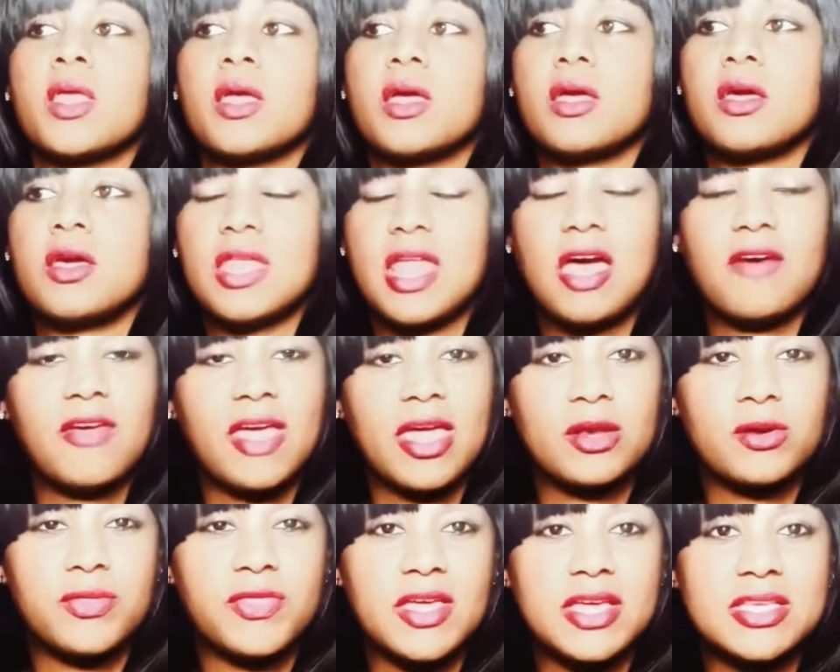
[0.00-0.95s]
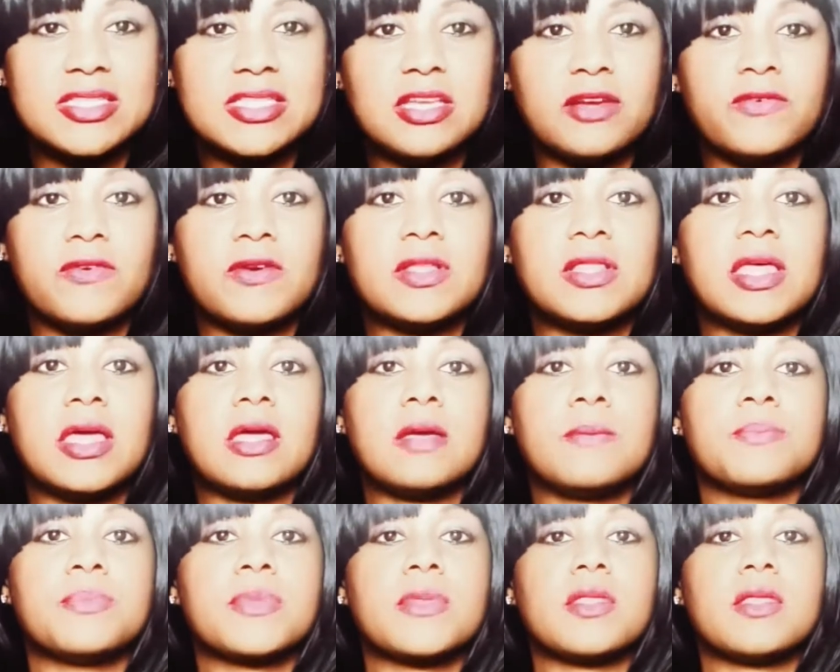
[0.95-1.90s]
Could I have handled things
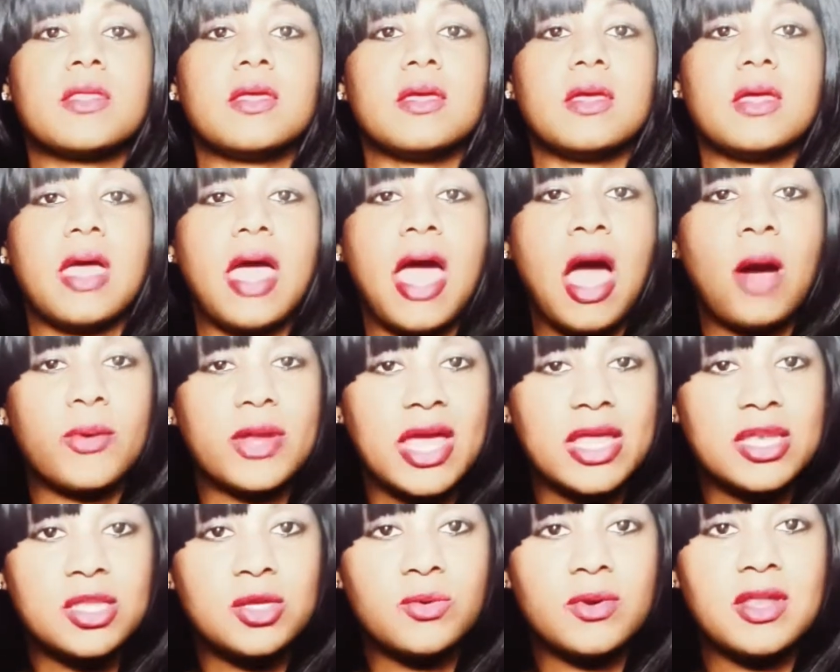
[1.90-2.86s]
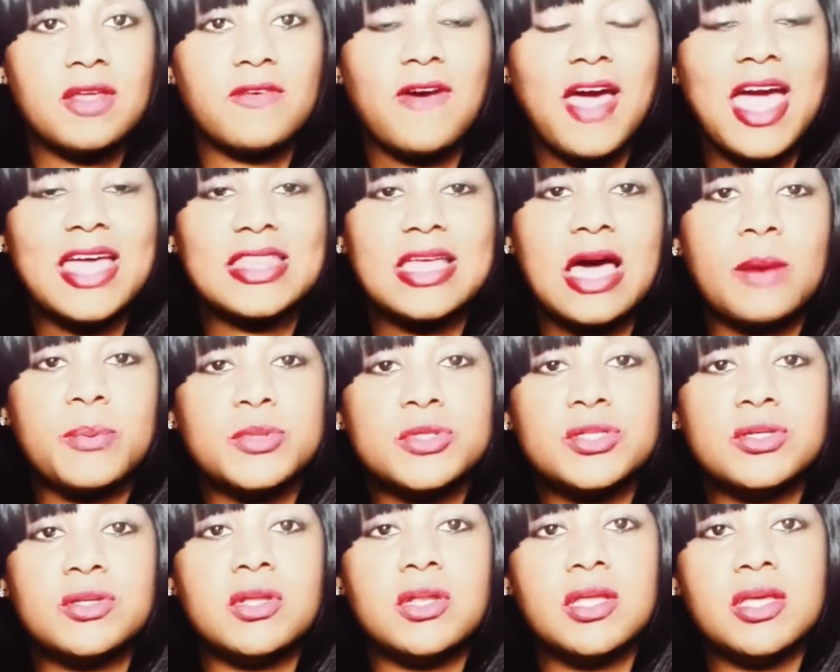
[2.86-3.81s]
differently? How would I do it if I had the
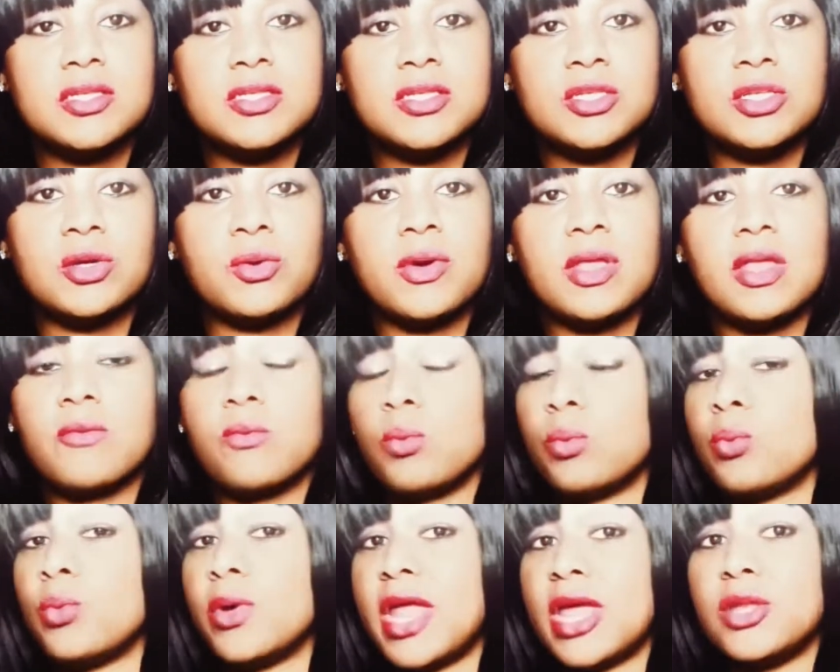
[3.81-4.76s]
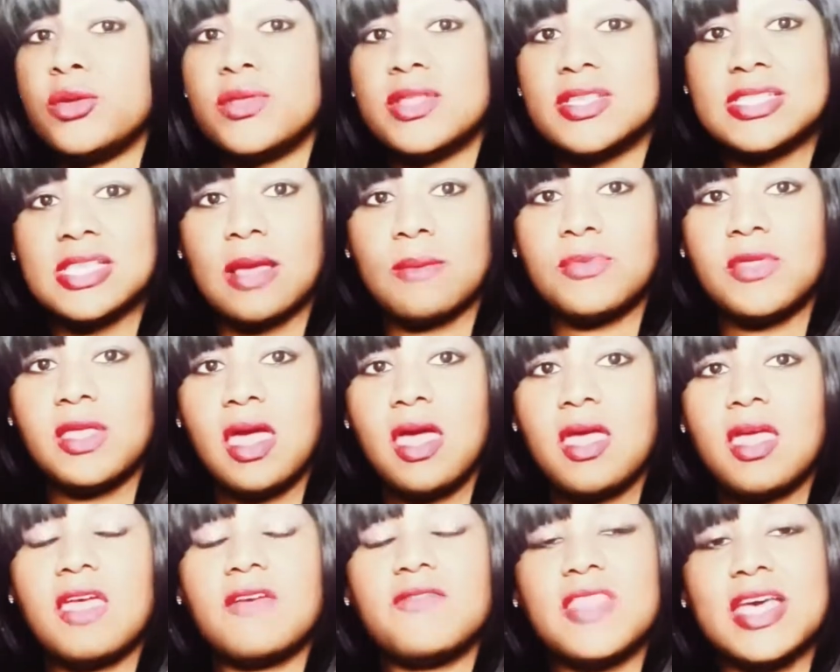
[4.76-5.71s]
opportunity to do it? Would I do the same
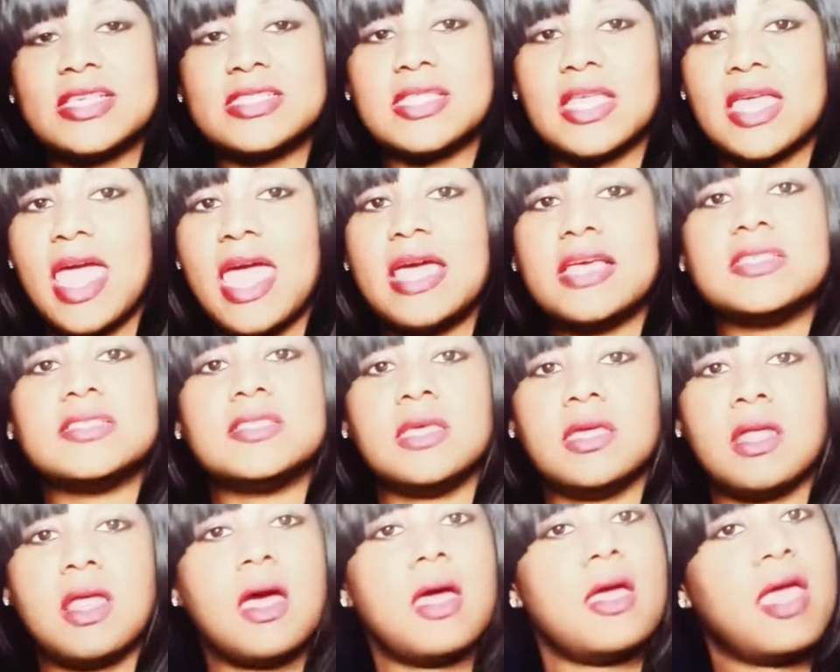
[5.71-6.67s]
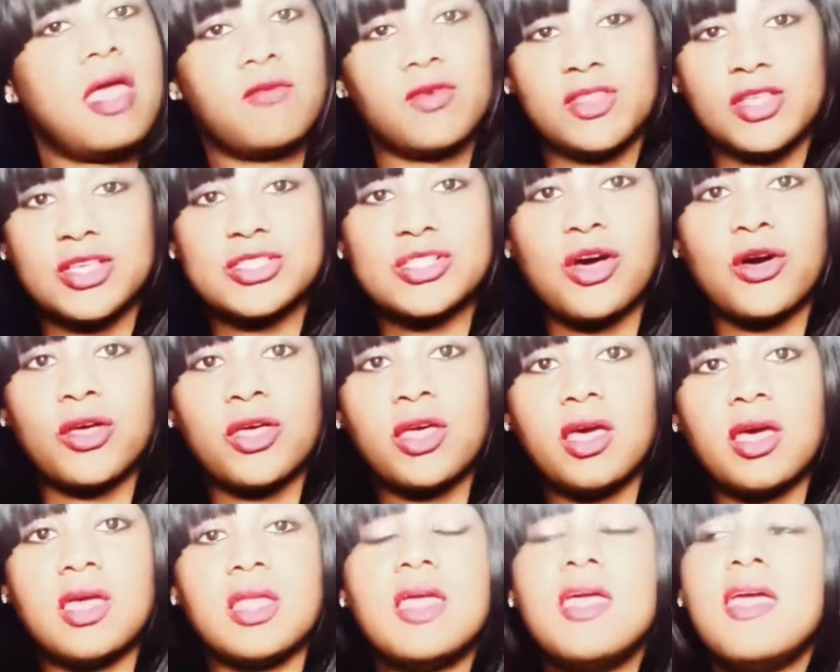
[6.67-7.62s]
thing? If that's the case, then everything's all
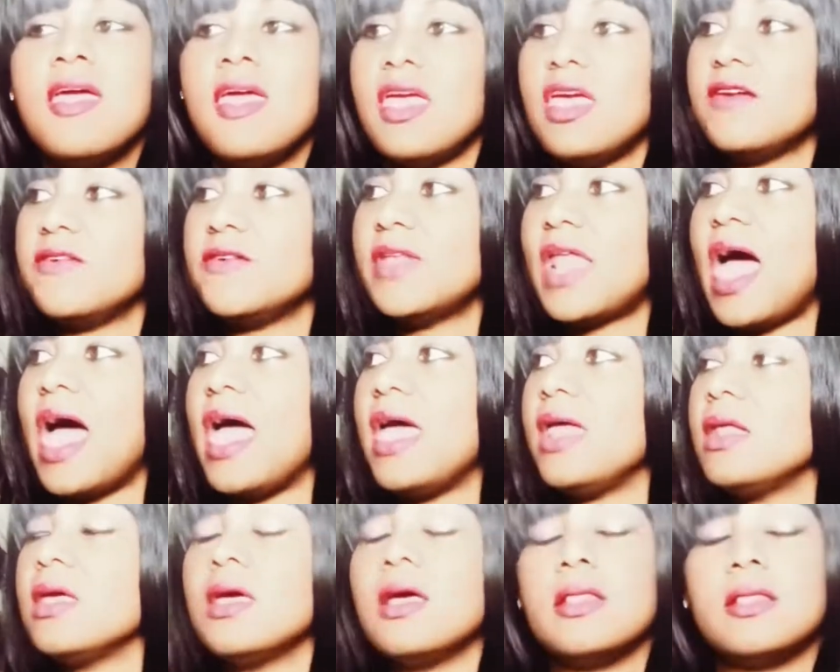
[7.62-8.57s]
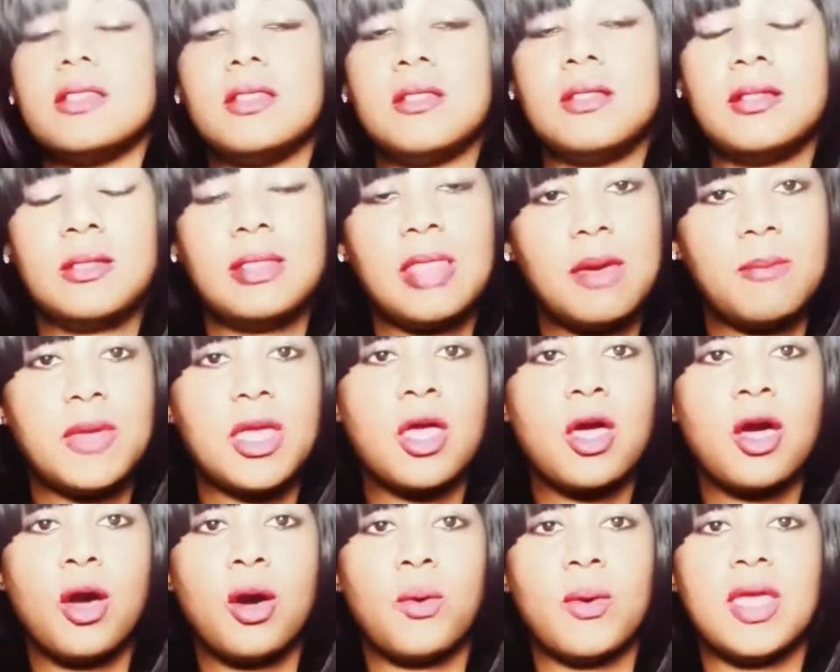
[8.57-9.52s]
good. If not, let me
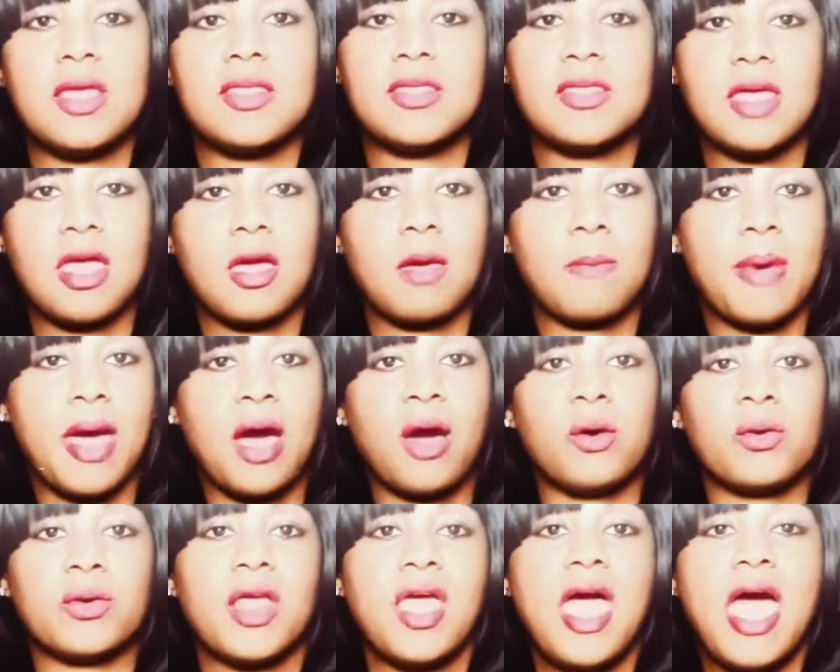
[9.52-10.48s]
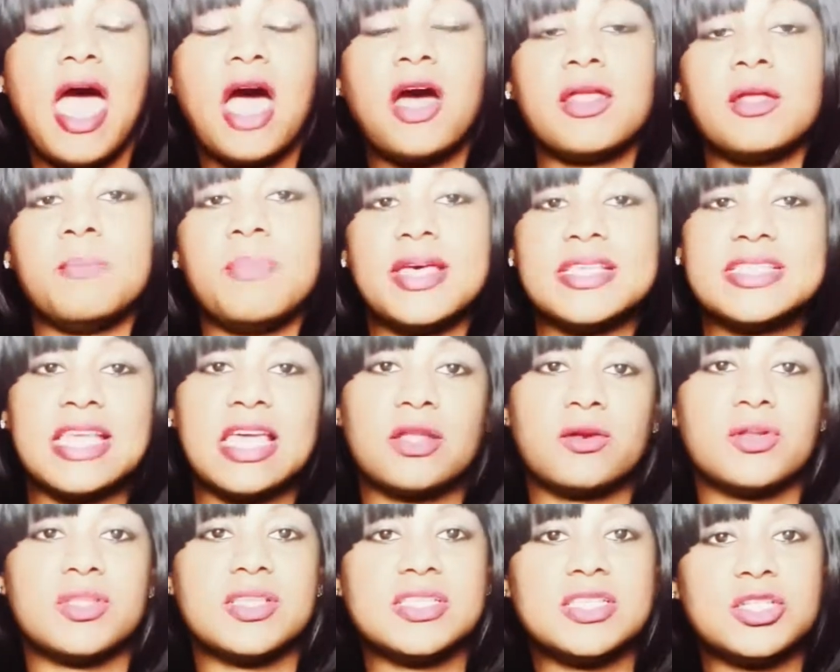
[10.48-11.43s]
go and think about how to best
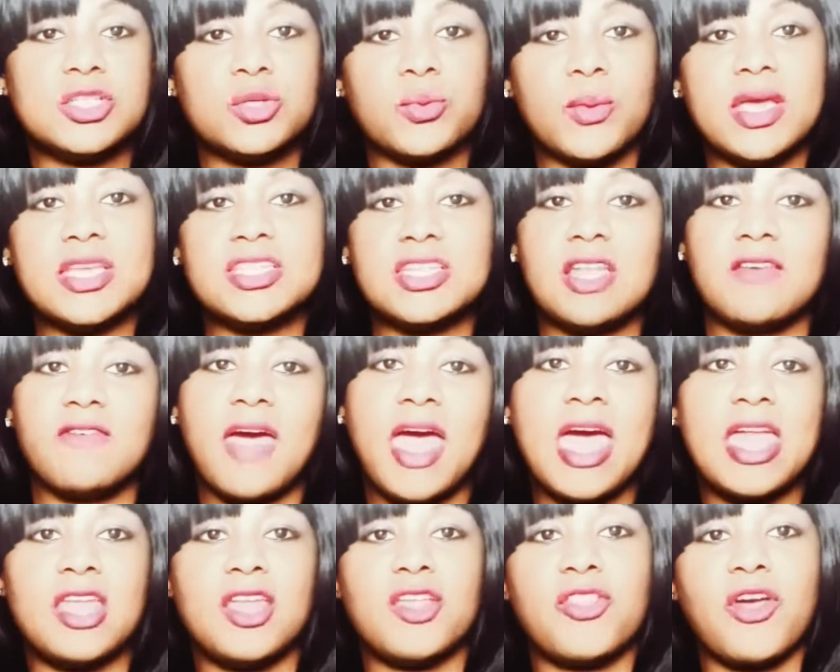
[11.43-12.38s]
handle the situation if I had another